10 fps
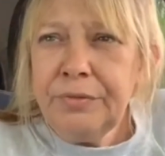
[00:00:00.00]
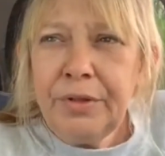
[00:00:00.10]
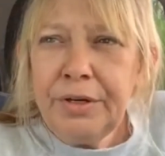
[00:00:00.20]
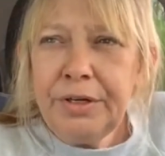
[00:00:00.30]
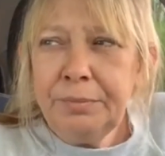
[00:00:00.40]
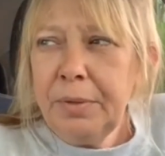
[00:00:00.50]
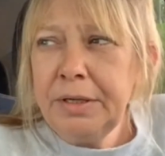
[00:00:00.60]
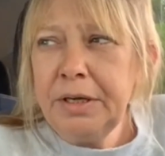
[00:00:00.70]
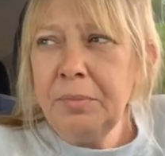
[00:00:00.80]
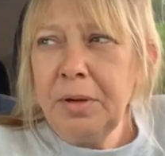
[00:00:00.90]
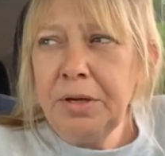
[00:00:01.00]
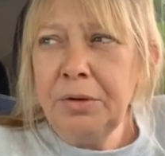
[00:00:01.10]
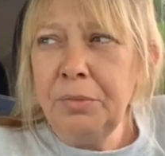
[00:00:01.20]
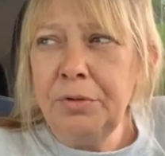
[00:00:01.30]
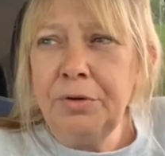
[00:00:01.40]
They didn't make everybody
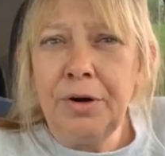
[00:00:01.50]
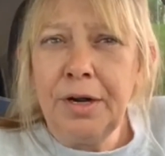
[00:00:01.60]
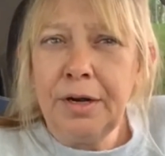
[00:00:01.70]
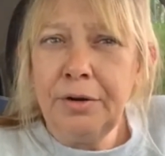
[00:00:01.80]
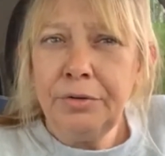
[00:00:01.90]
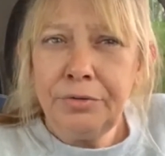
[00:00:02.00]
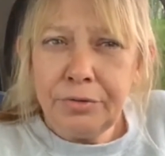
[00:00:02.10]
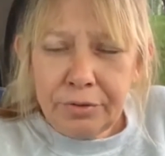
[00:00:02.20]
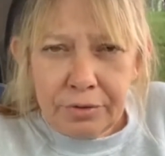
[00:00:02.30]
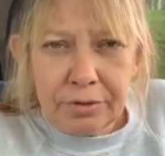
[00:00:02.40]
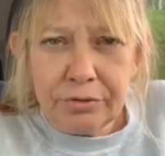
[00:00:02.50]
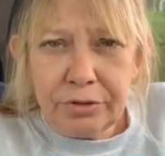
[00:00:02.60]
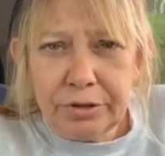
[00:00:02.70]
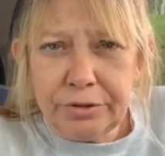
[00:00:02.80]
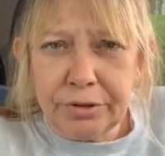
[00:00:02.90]
go in their house and
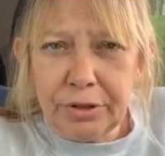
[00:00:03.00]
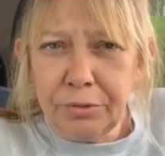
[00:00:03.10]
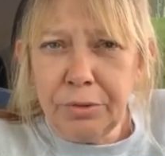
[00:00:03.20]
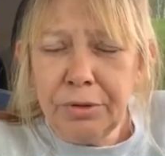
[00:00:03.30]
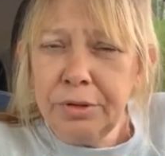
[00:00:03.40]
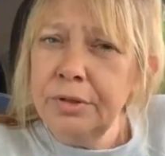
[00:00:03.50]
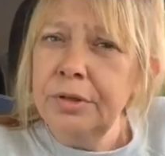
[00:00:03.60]
shut the door.